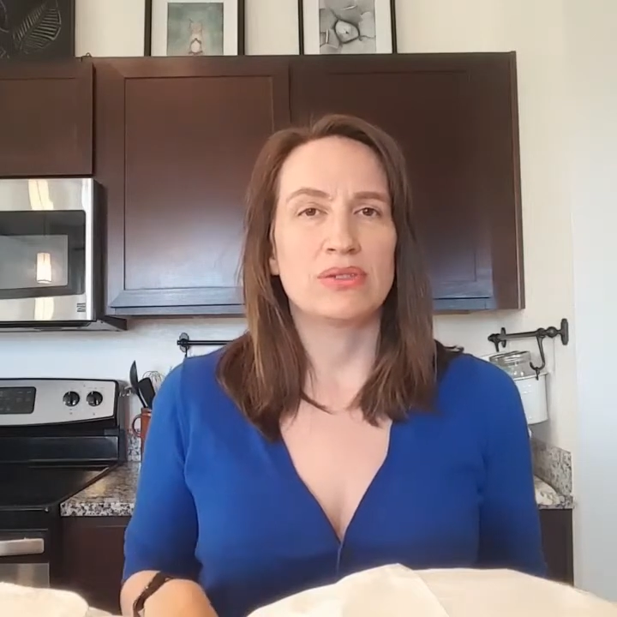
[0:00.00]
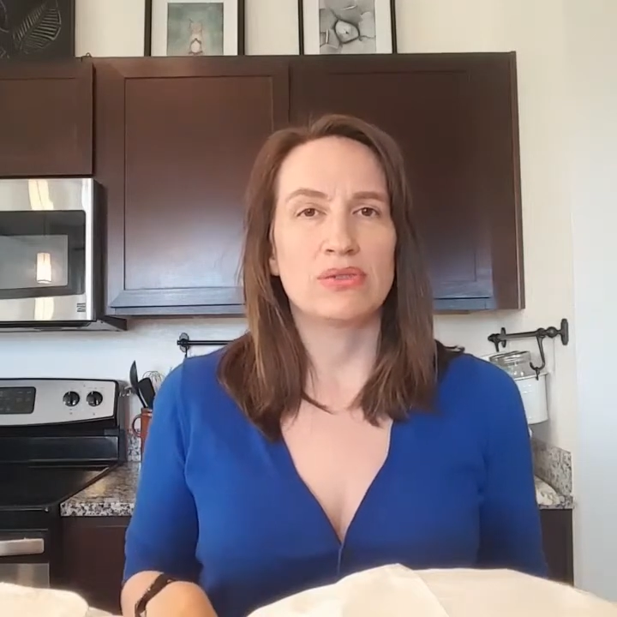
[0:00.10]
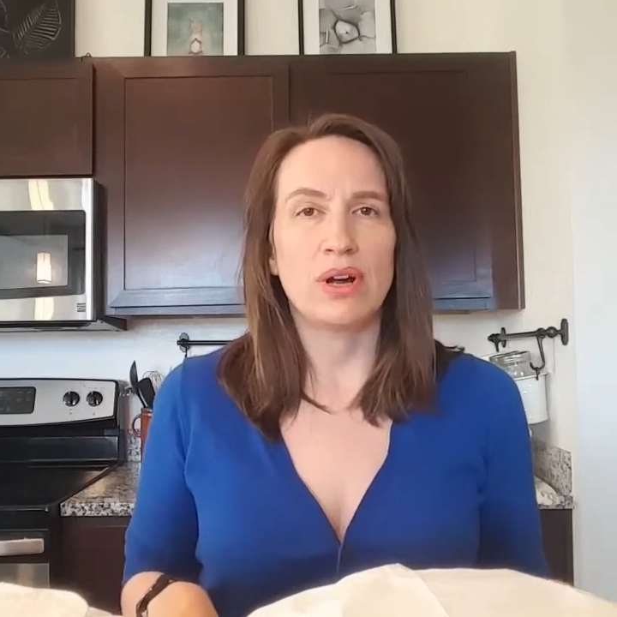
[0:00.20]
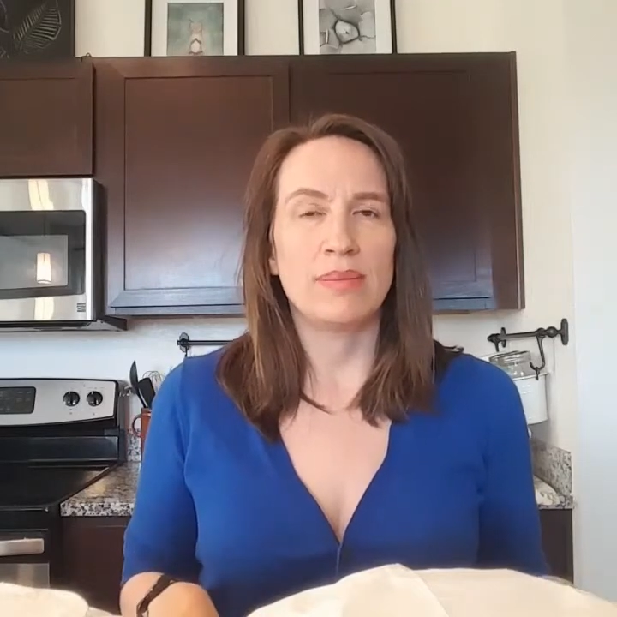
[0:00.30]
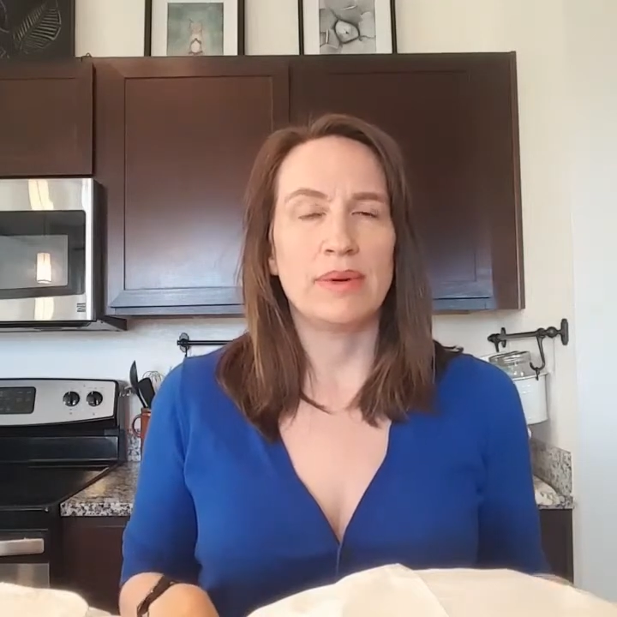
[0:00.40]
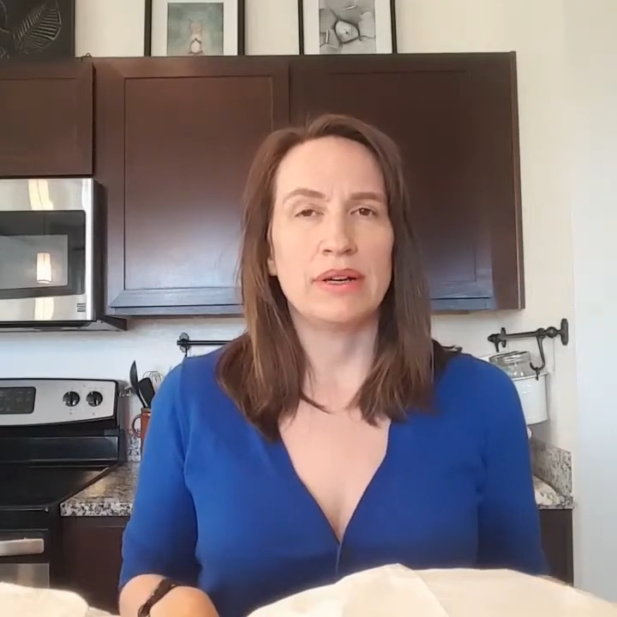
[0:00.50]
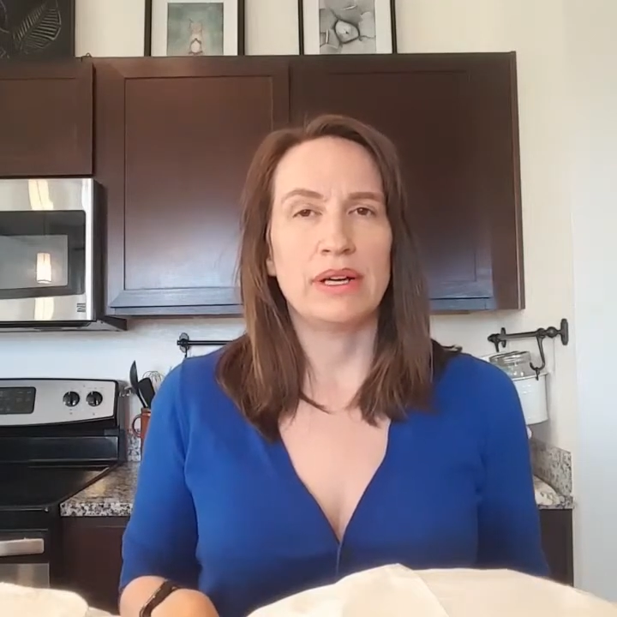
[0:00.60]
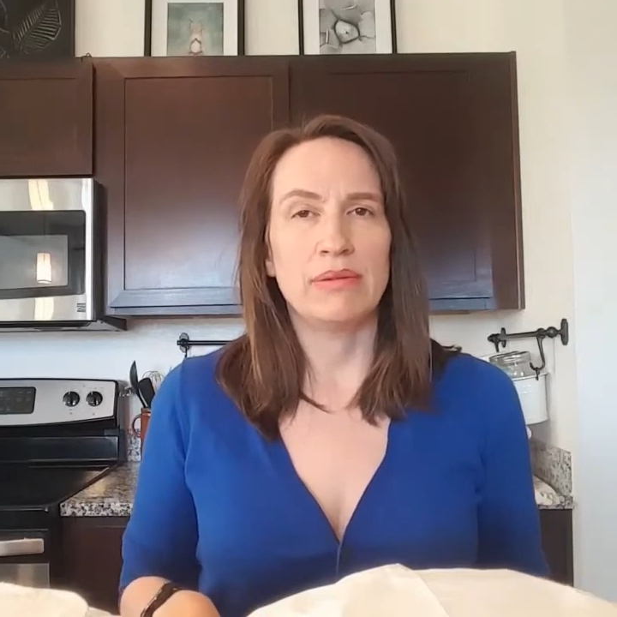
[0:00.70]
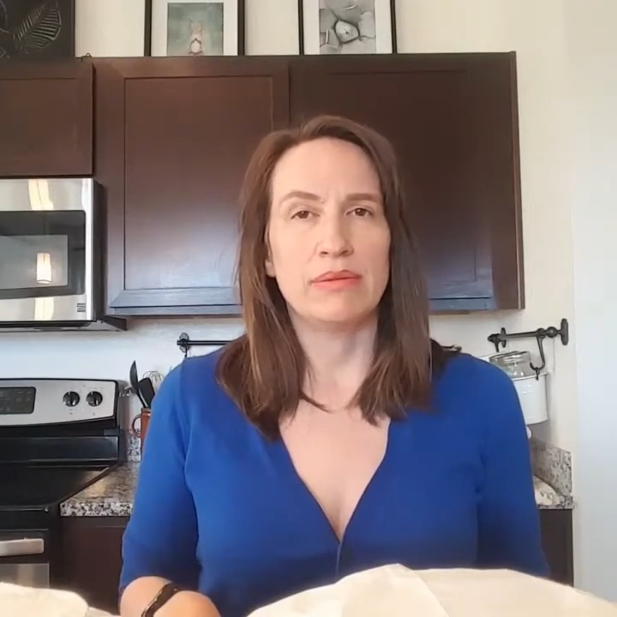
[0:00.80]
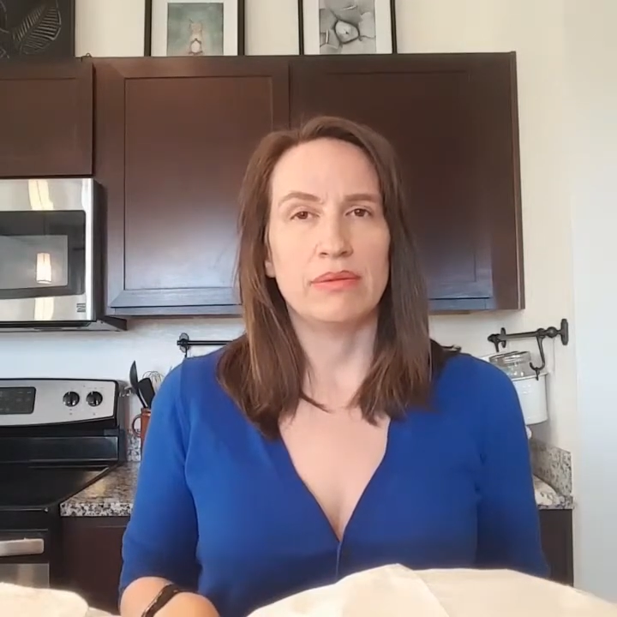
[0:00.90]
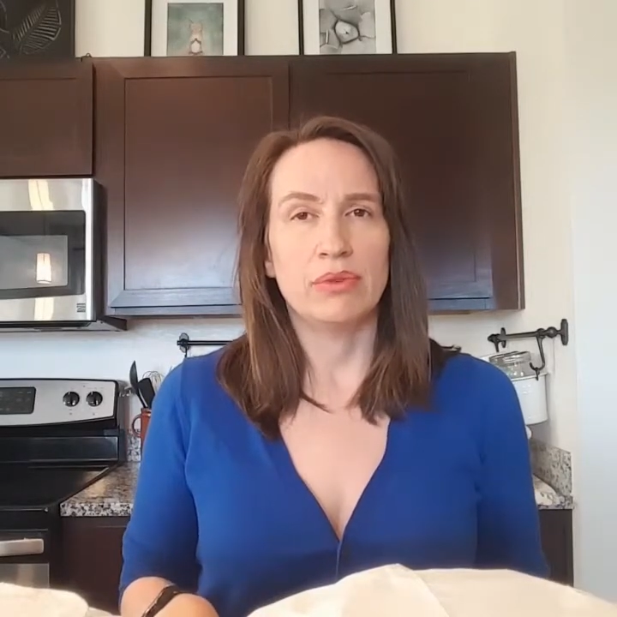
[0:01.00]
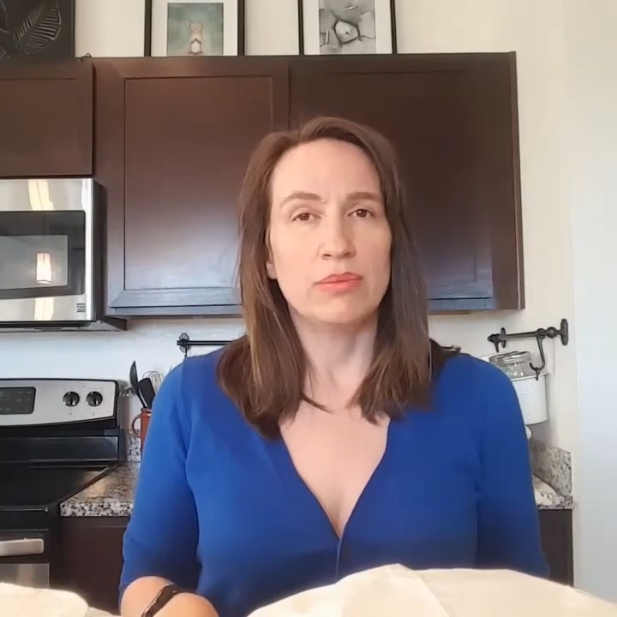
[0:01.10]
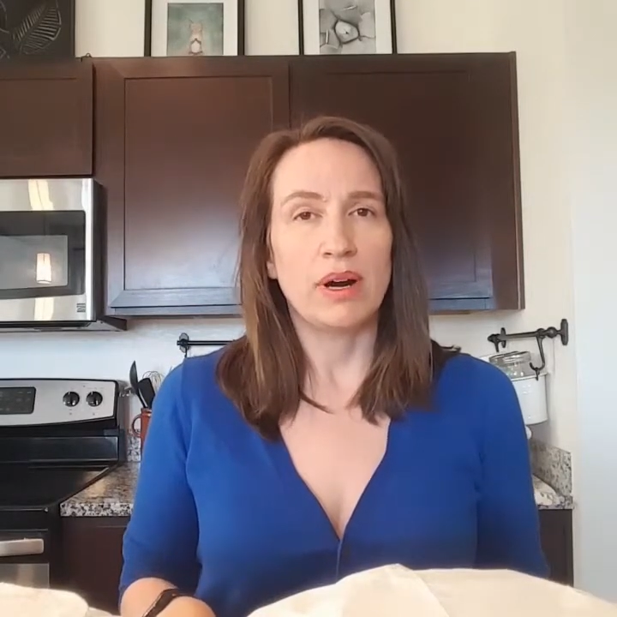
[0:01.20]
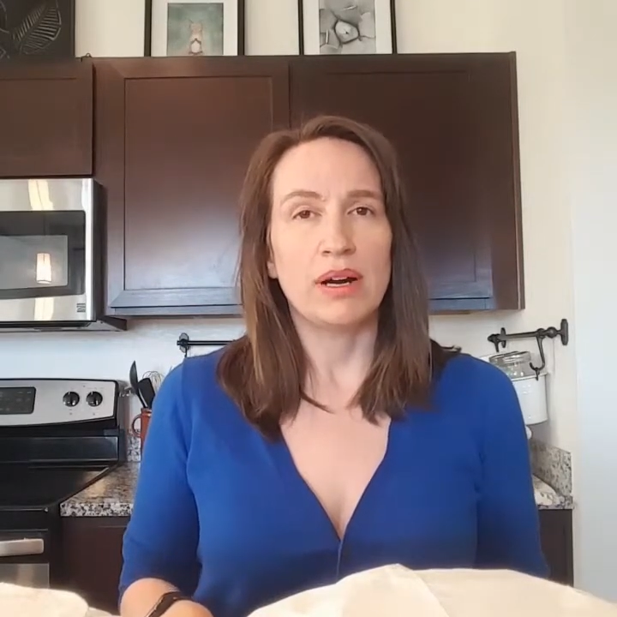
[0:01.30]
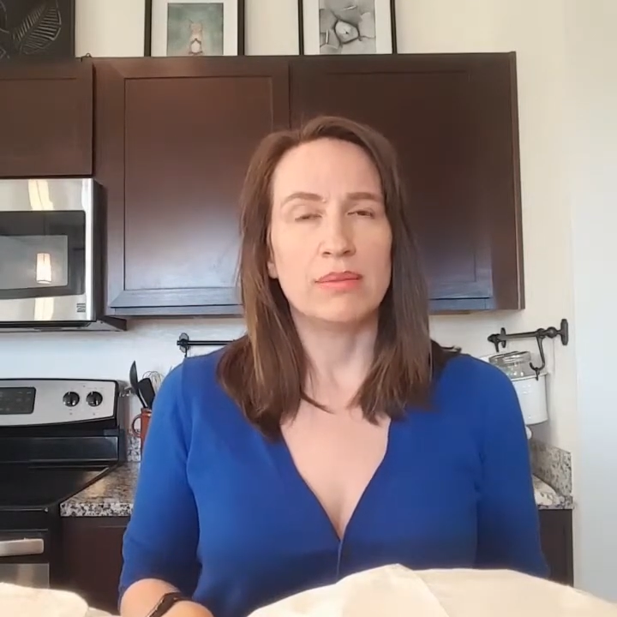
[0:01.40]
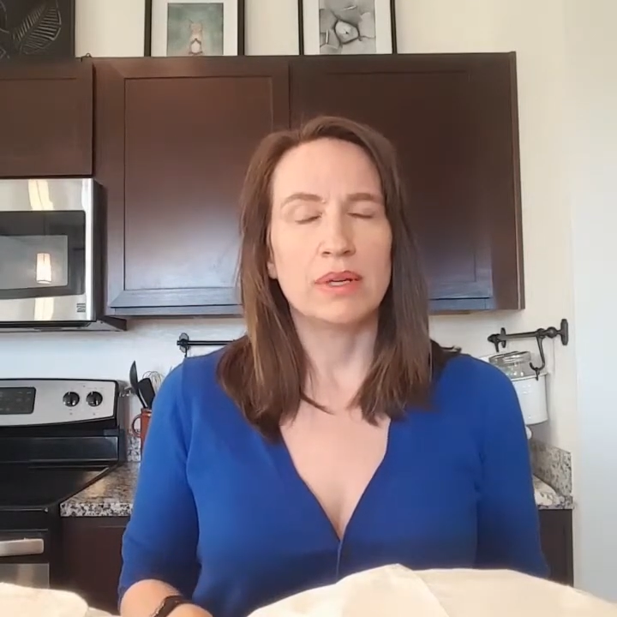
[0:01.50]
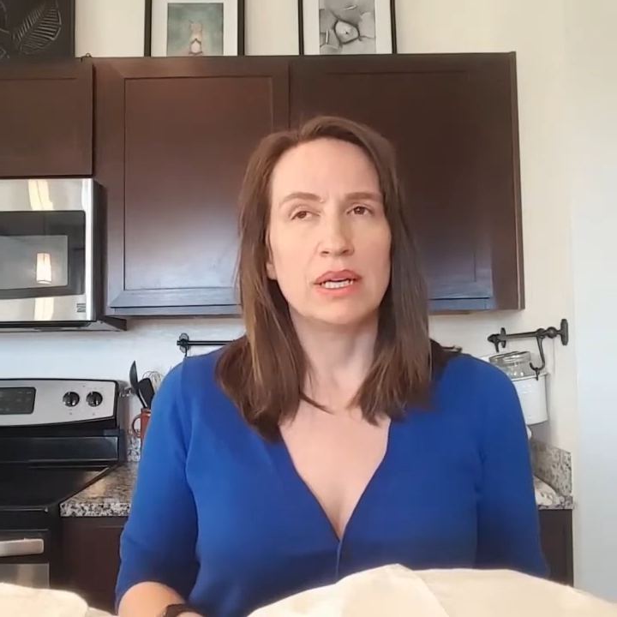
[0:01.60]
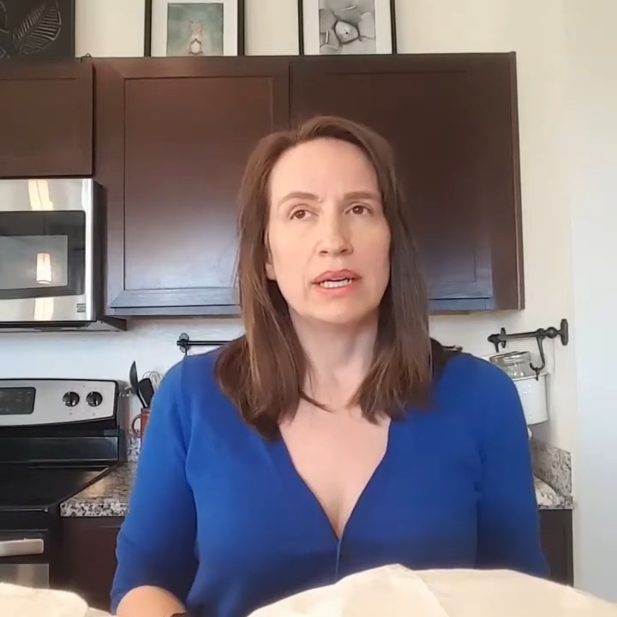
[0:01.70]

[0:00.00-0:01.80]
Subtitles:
strawberry rhubarb,